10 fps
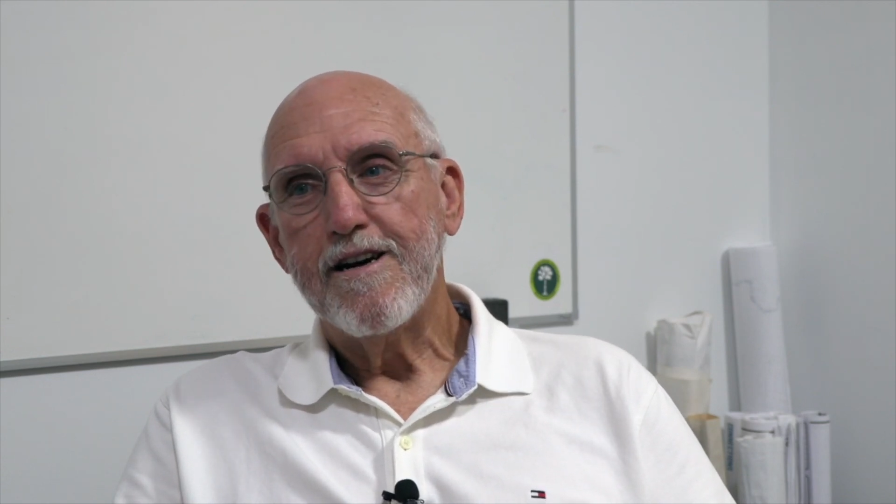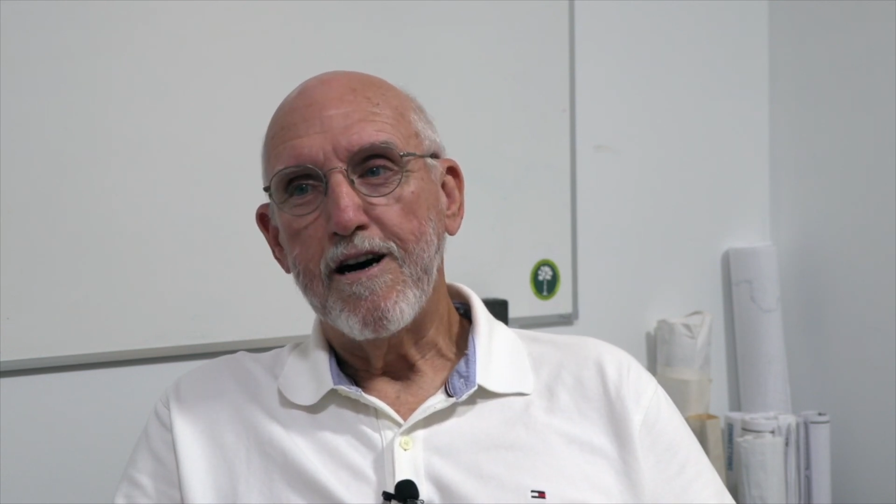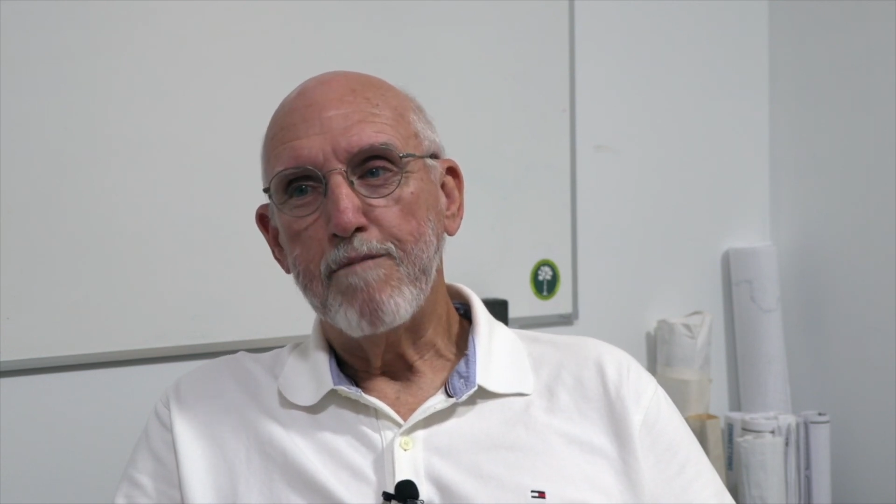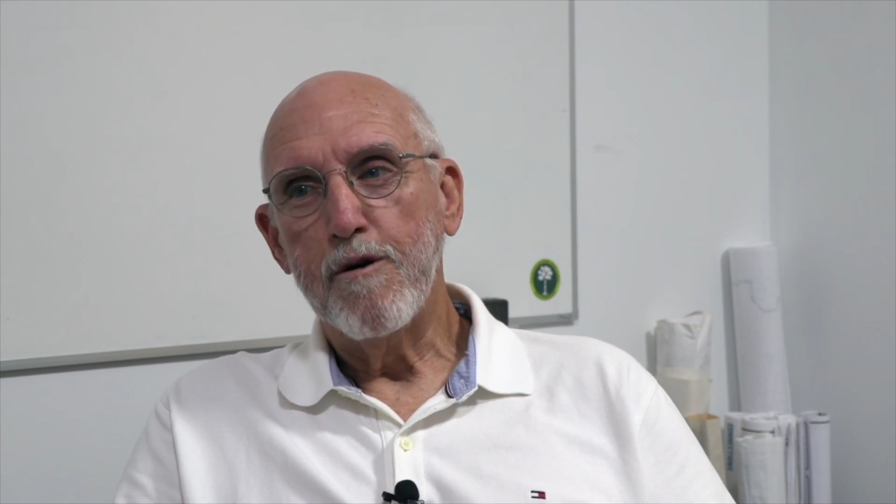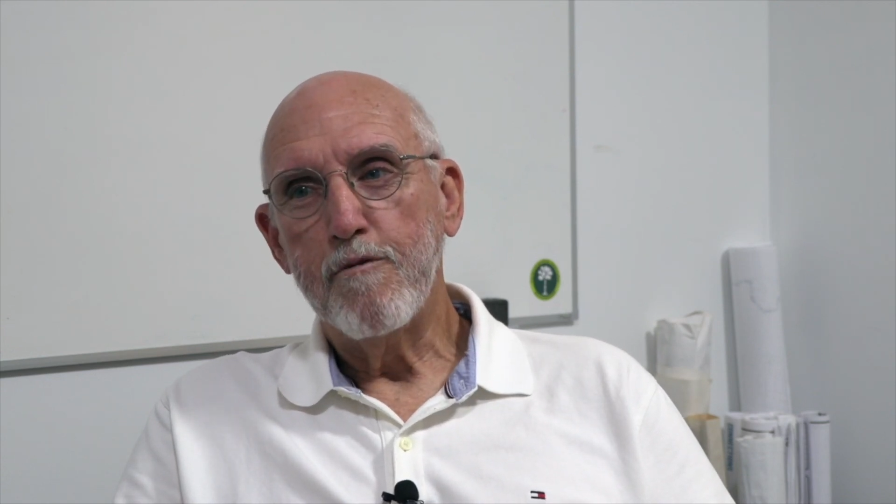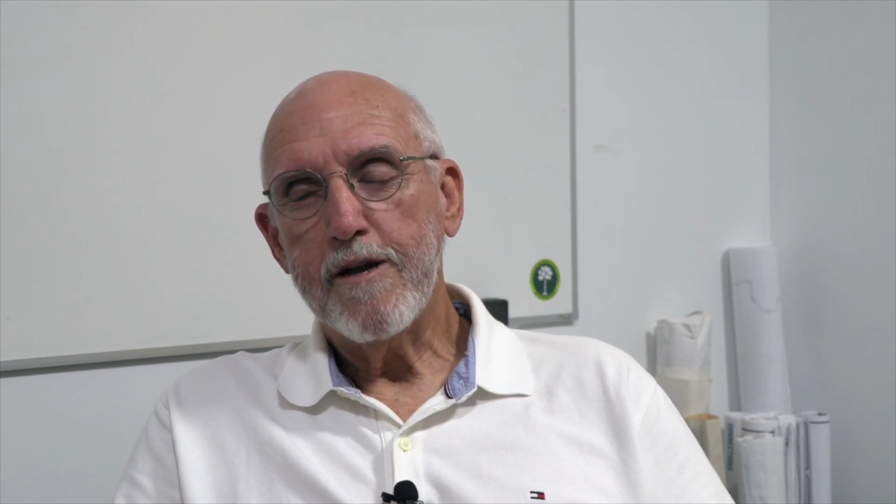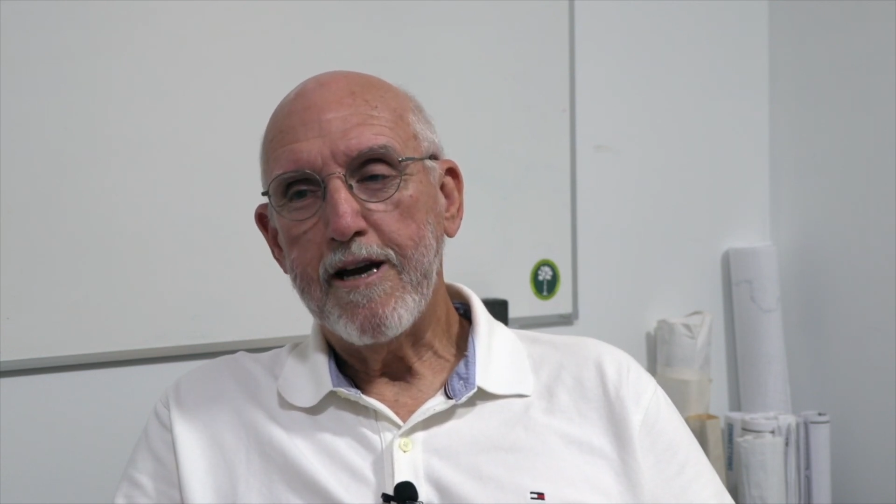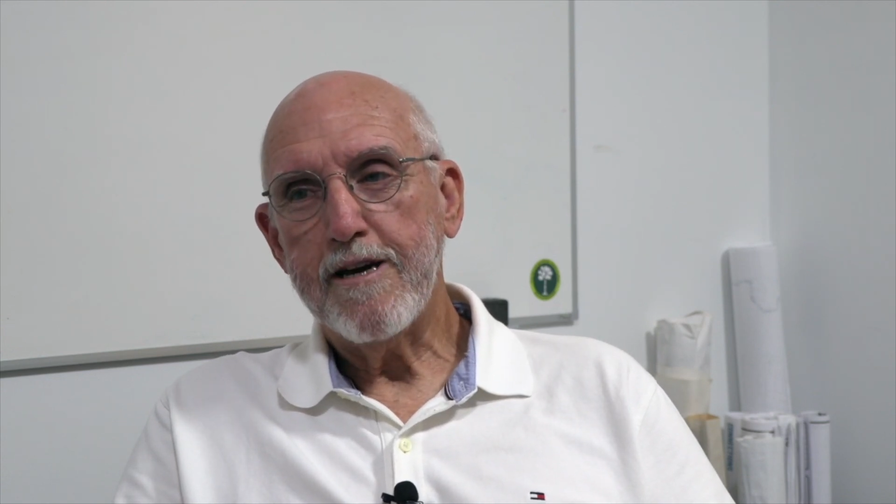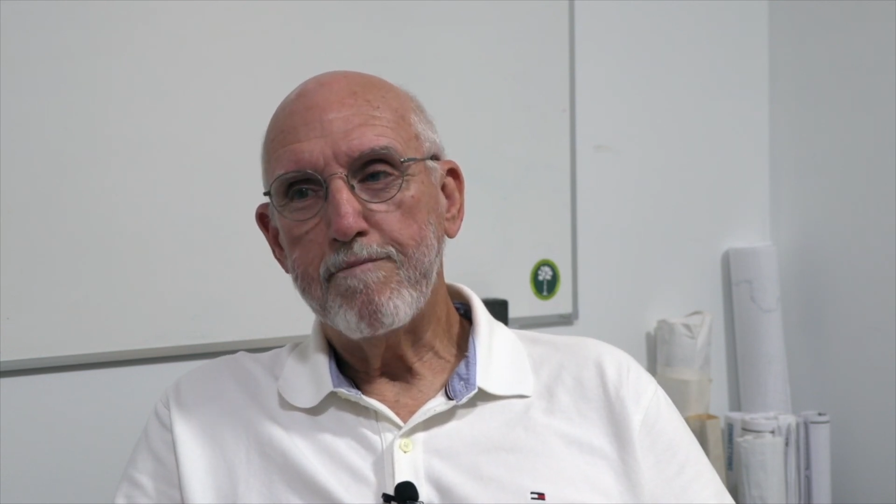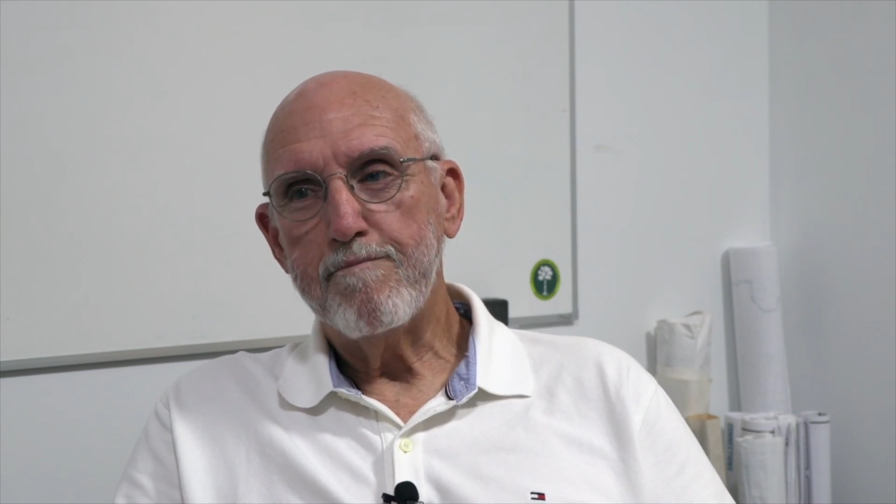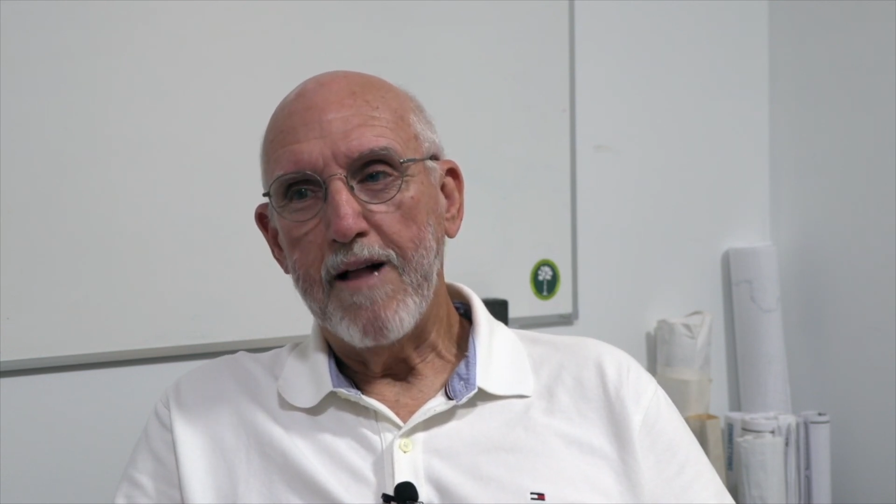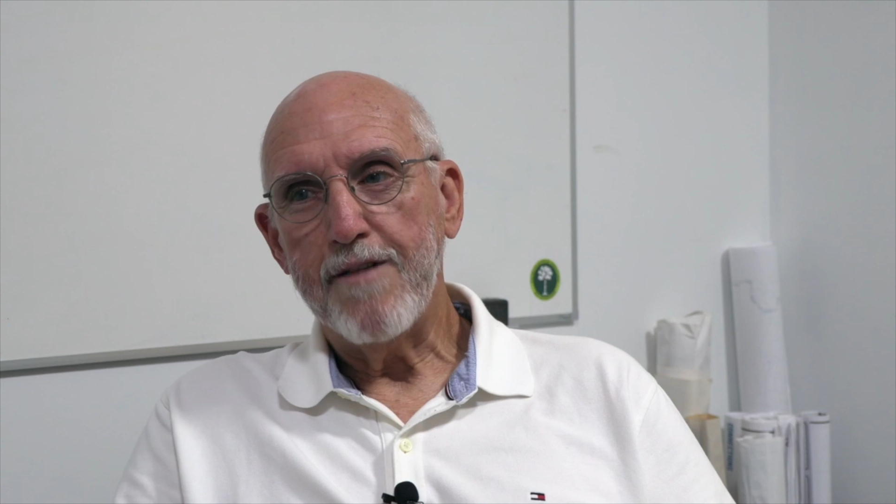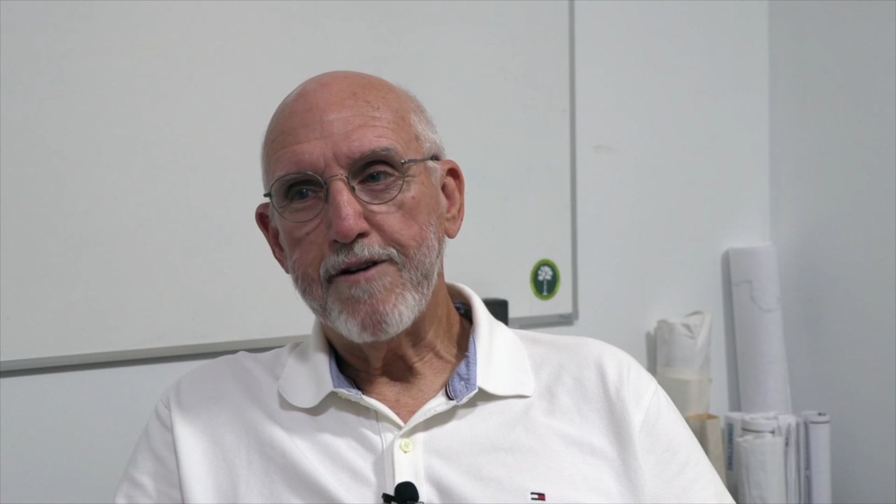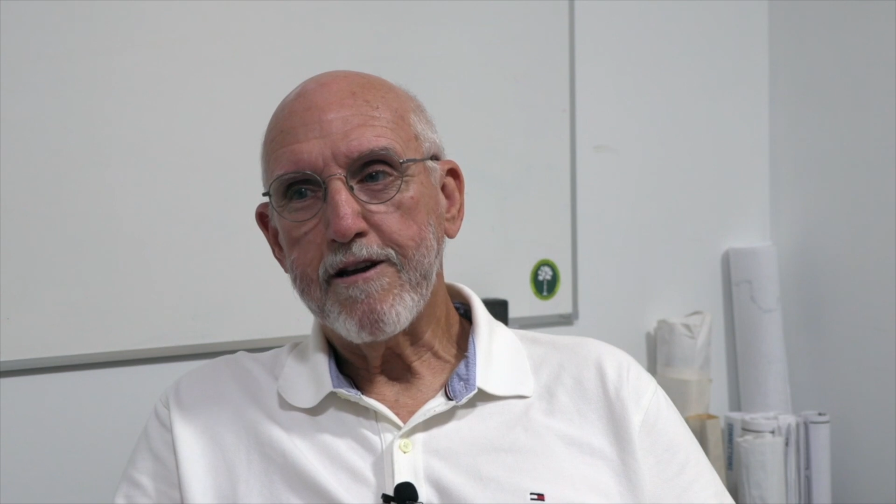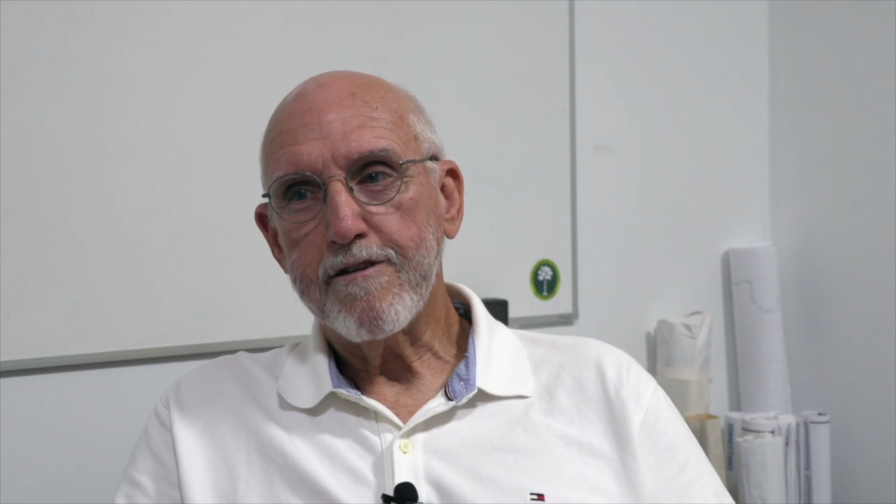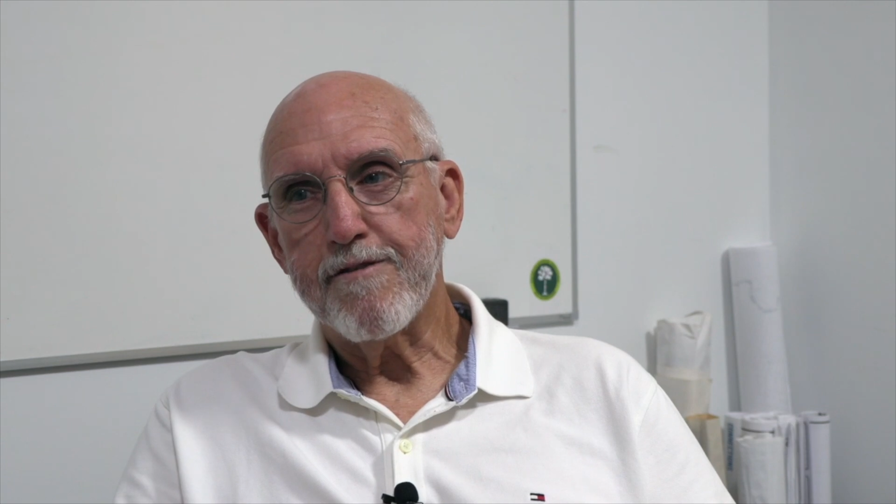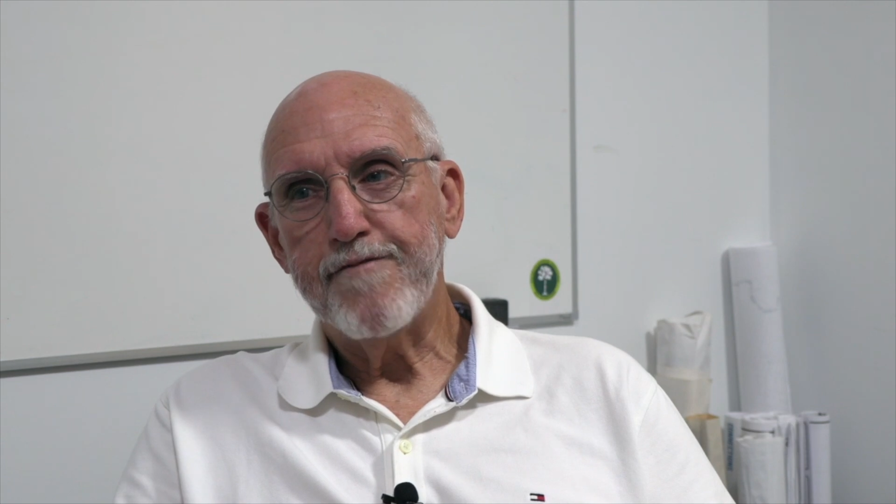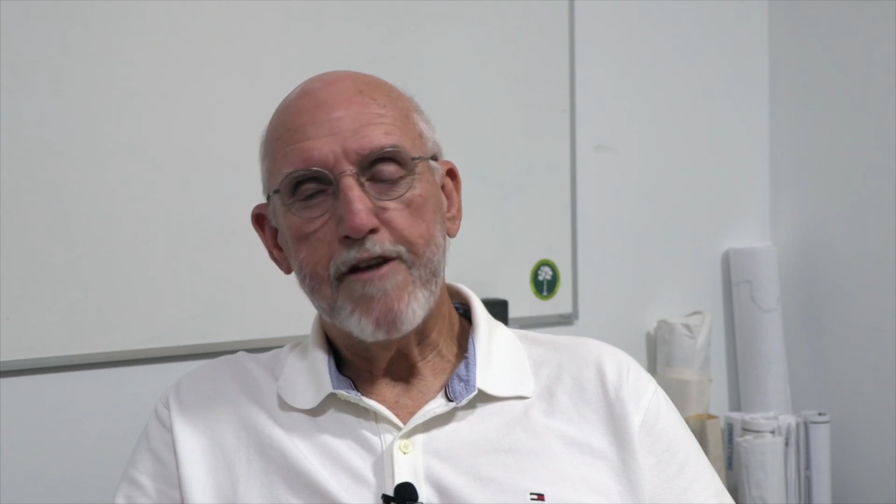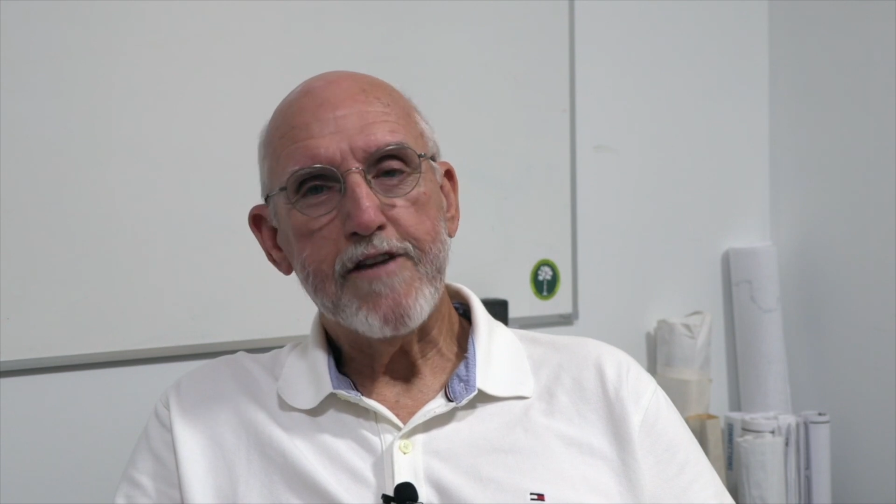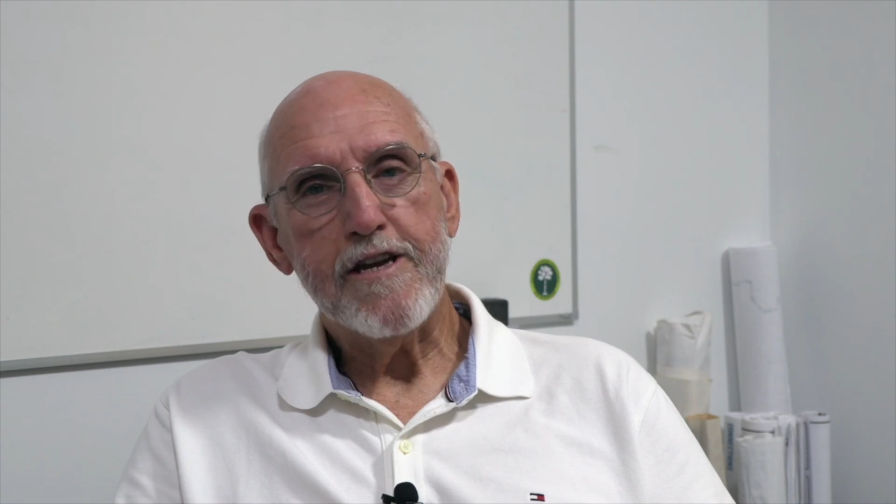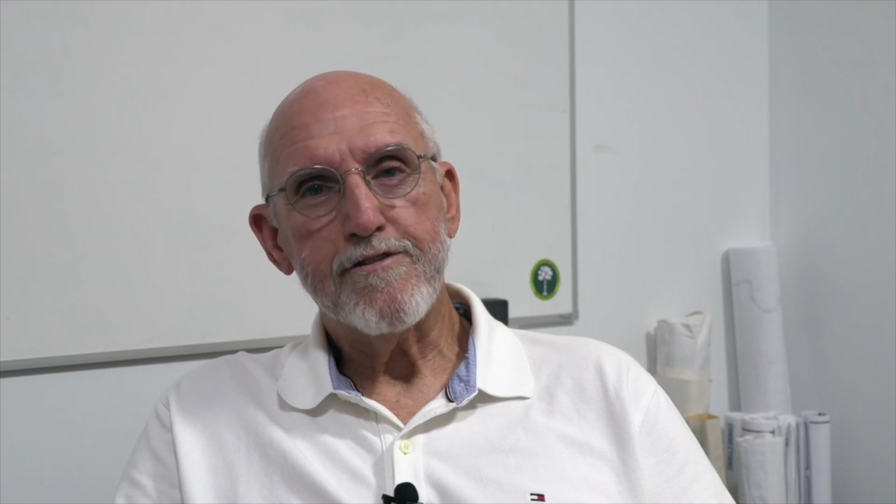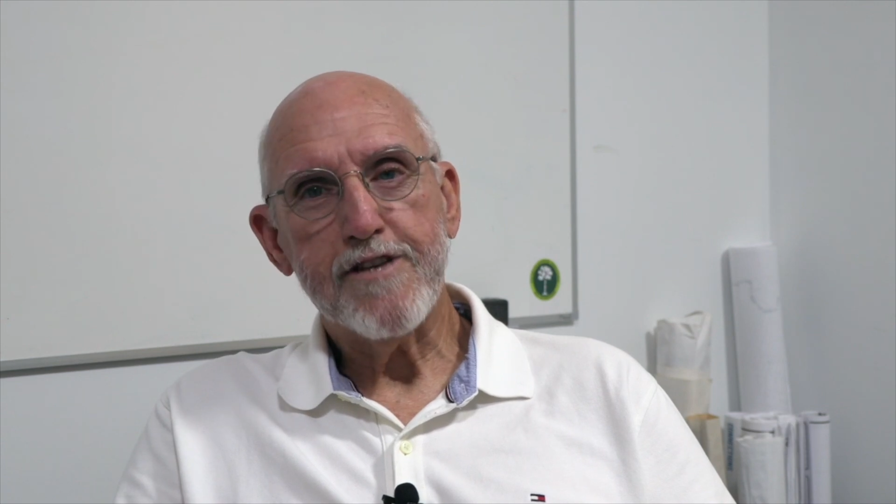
uh, but we had, I think it was 15,